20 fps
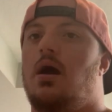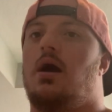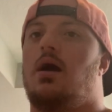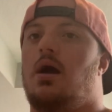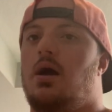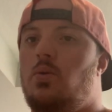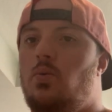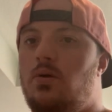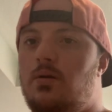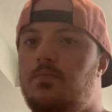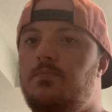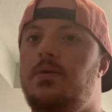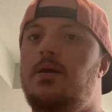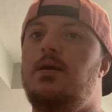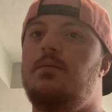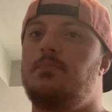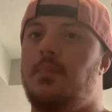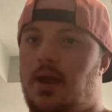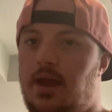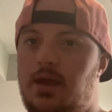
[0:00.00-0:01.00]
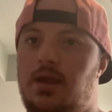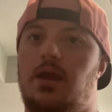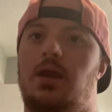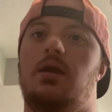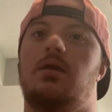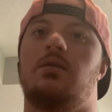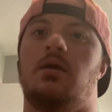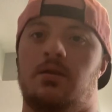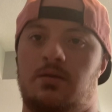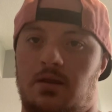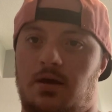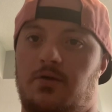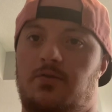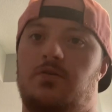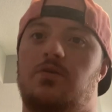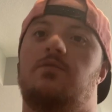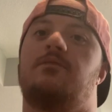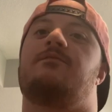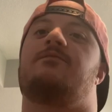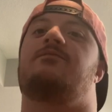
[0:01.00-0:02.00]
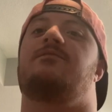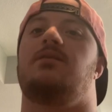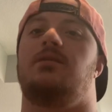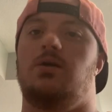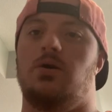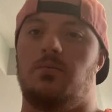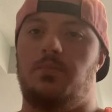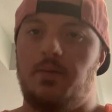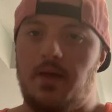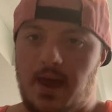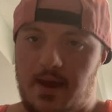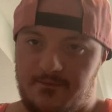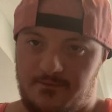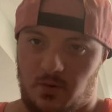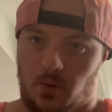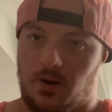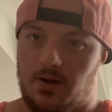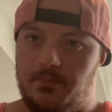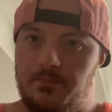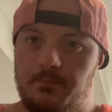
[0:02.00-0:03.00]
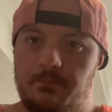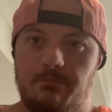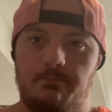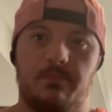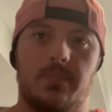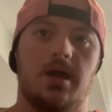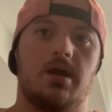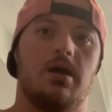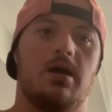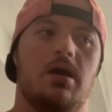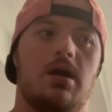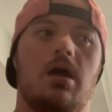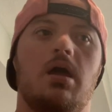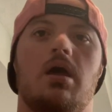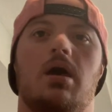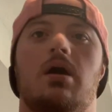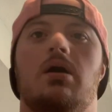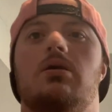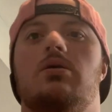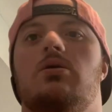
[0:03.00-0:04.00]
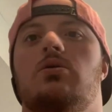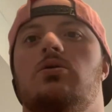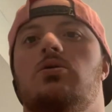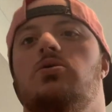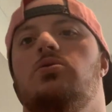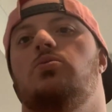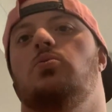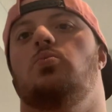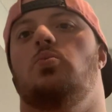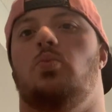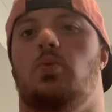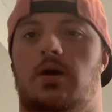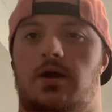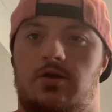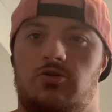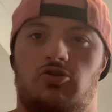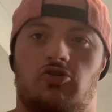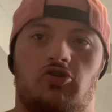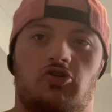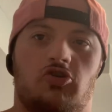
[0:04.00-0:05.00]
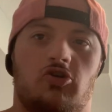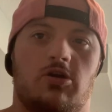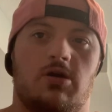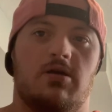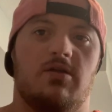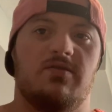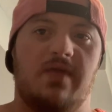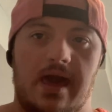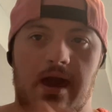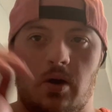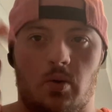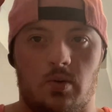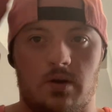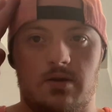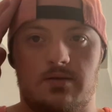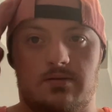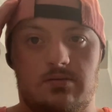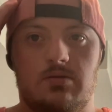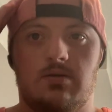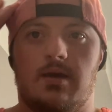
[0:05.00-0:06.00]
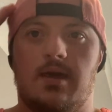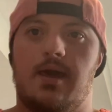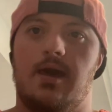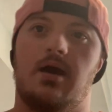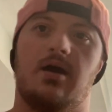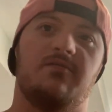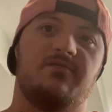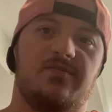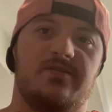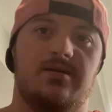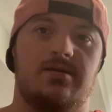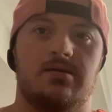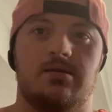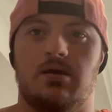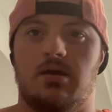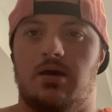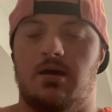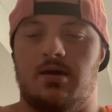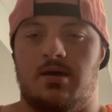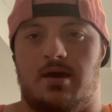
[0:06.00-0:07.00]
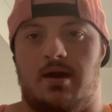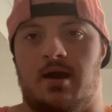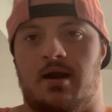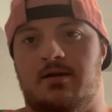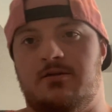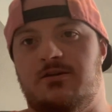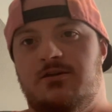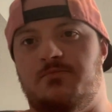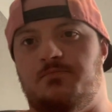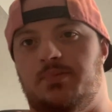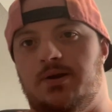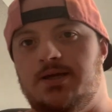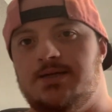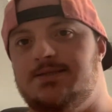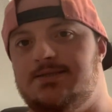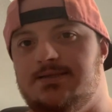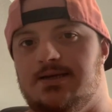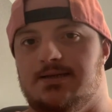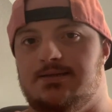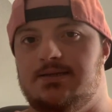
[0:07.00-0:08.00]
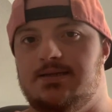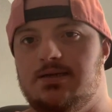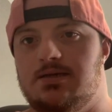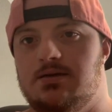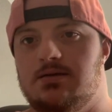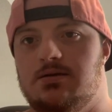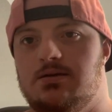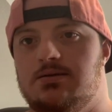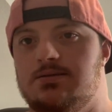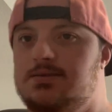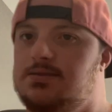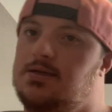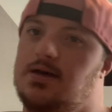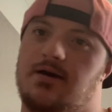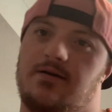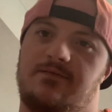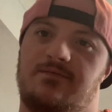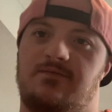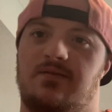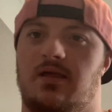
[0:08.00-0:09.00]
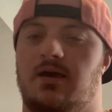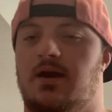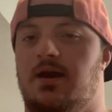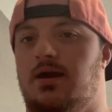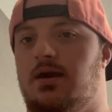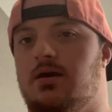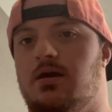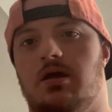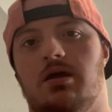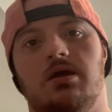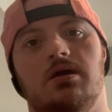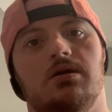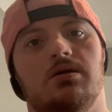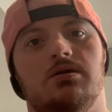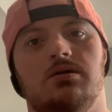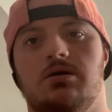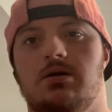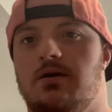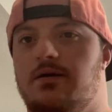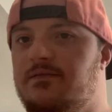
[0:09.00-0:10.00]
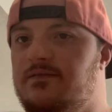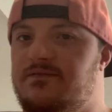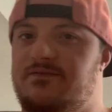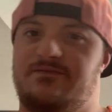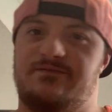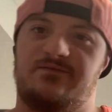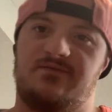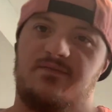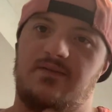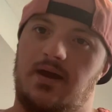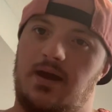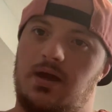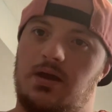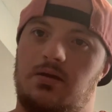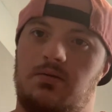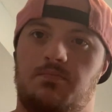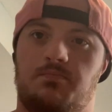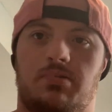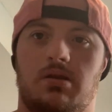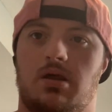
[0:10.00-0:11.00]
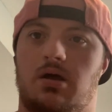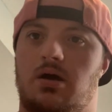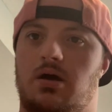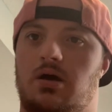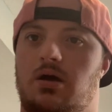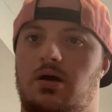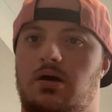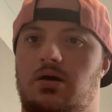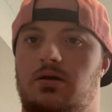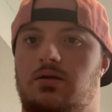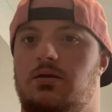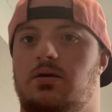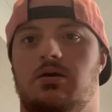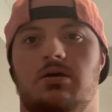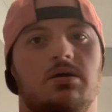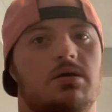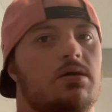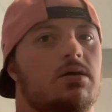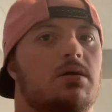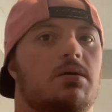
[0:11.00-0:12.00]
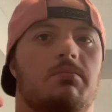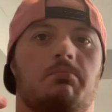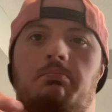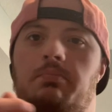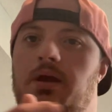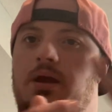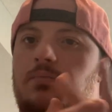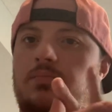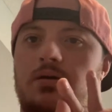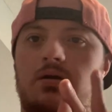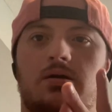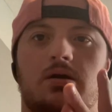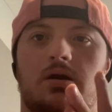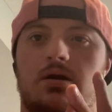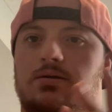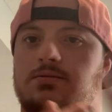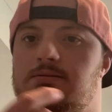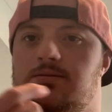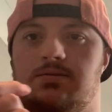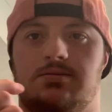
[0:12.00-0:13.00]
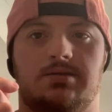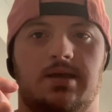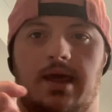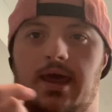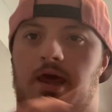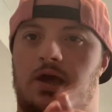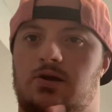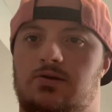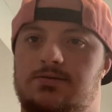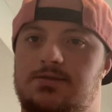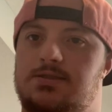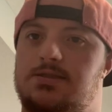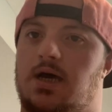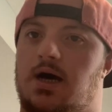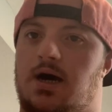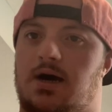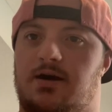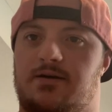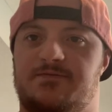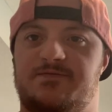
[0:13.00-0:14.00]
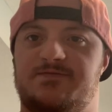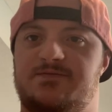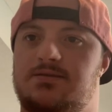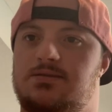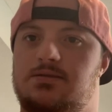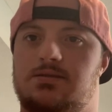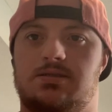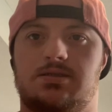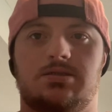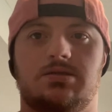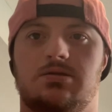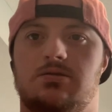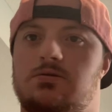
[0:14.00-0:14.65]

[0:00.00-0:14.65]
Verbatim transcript: I will be making another video platform, which that would have the explicit stuff like fake blood, BB guns, airsofts,